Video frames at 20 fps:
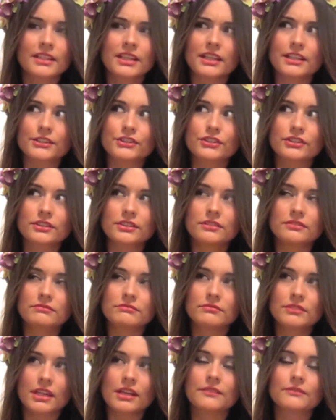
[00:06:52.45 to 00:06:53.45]
Actually,
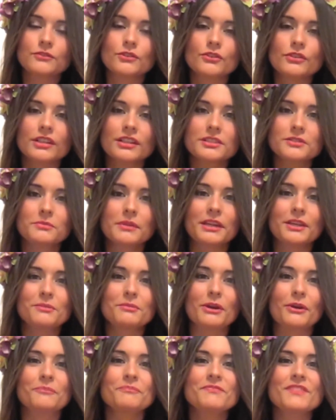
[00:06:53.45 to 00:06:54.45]
yeah, no, that is my
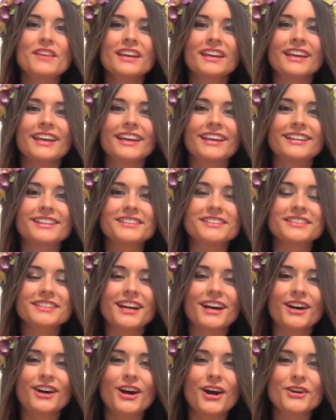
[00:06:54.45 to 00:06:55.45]
email. It's
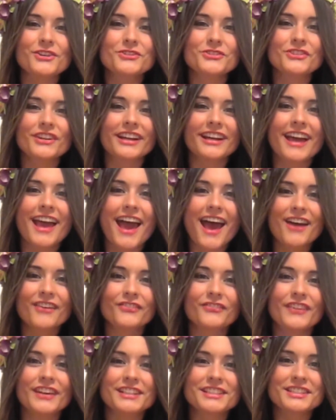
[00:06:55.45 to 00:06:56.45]

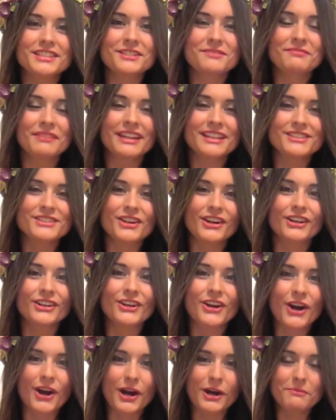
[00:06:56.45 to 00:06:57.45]

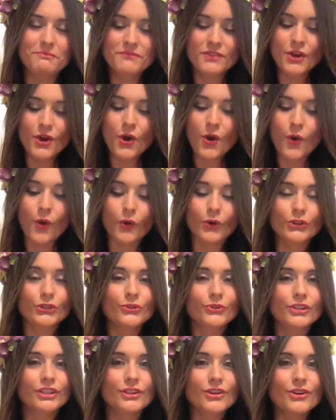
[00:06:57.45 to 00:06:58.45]
Andrea@FancyMade.com. Or
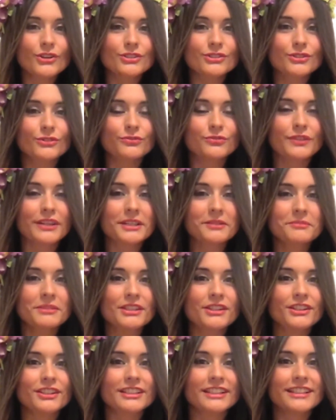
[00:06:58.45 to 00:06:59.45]
you can also find
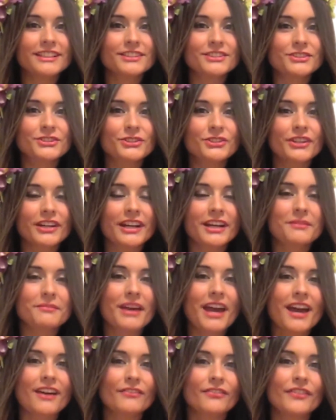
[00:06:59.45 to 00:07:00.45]
me on Instagram
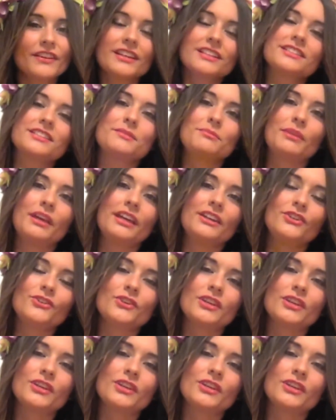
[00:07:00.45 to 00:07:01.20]
@FancyMade.